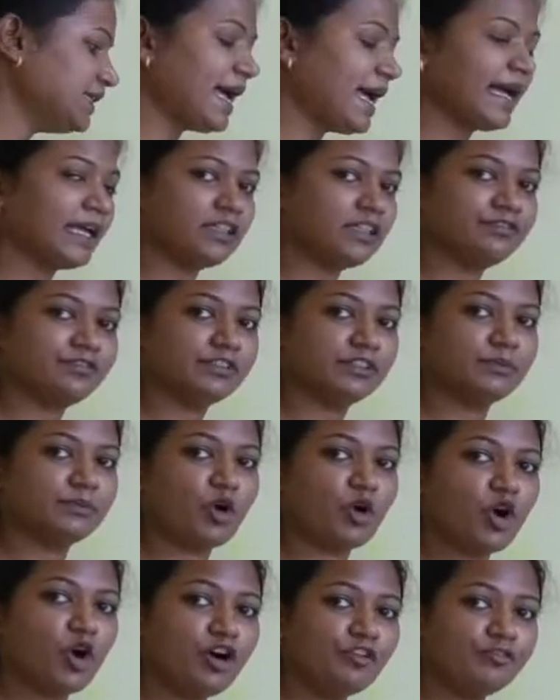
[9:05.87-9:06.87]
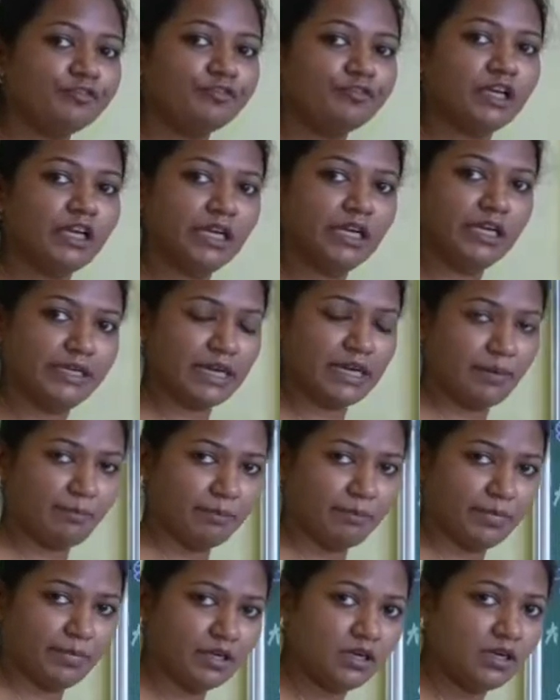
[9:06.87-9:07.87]
adverb of
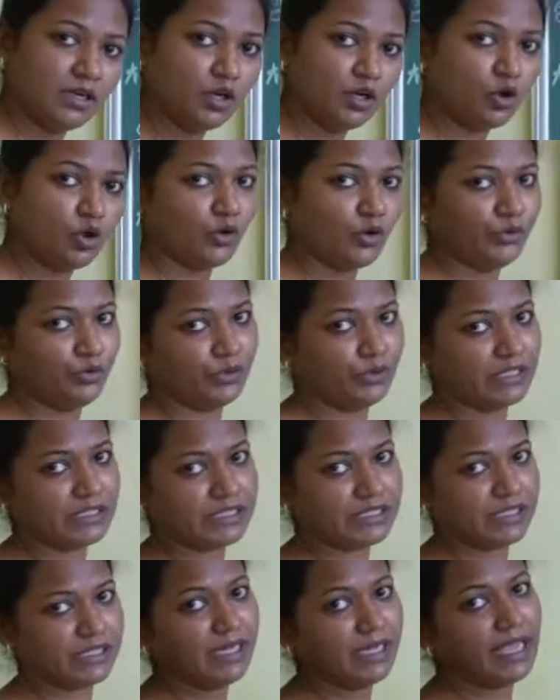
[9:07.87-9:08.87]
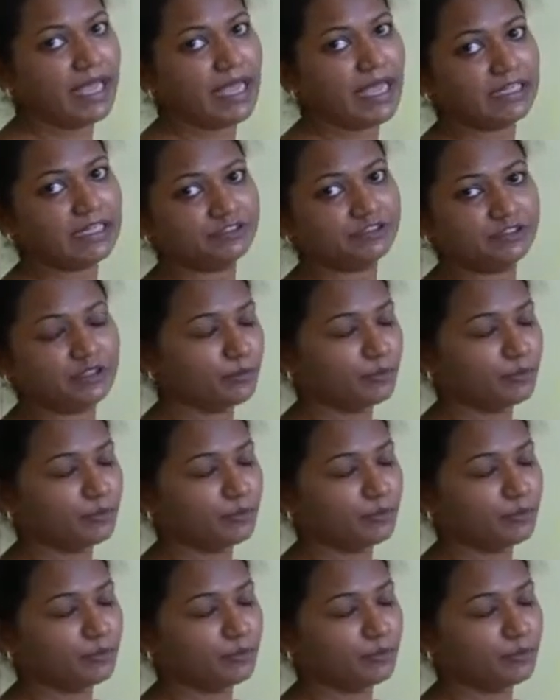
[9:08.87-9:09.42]
number, or you can say adverb